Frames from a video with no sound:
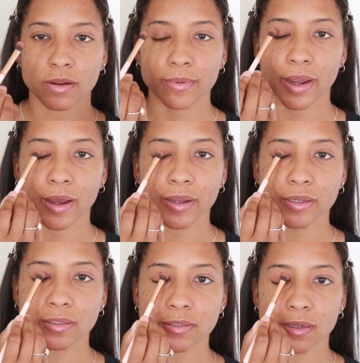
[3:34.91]
on my
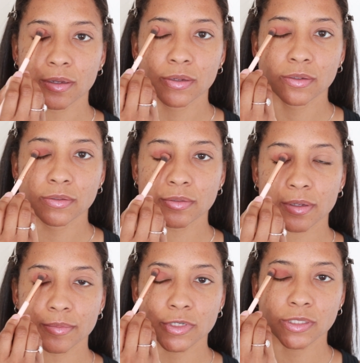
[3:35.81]
eyes. So
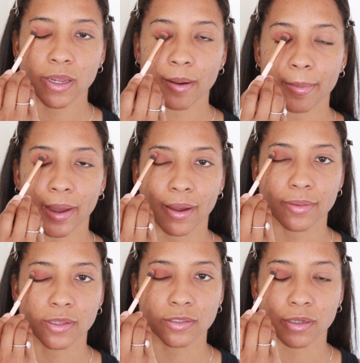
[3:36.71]
I'm just gonna
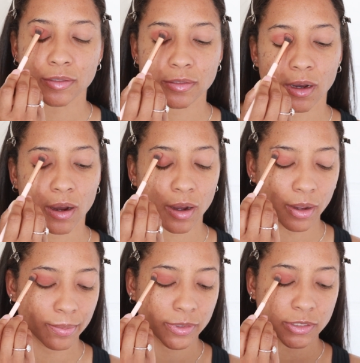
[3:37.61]
pat this on top.